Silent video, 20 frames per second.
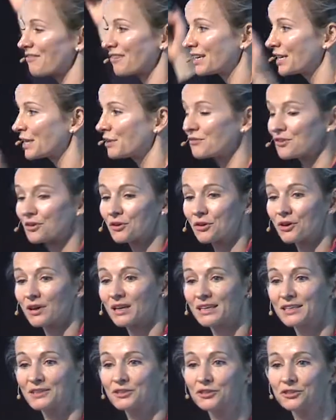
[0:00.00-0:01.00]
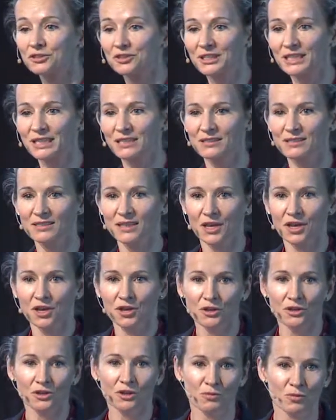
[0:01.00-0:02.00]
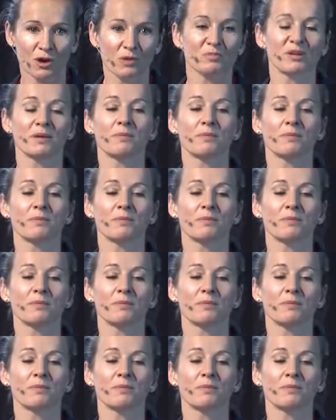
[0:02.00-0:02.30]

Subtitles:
any of your nutrients, you won't be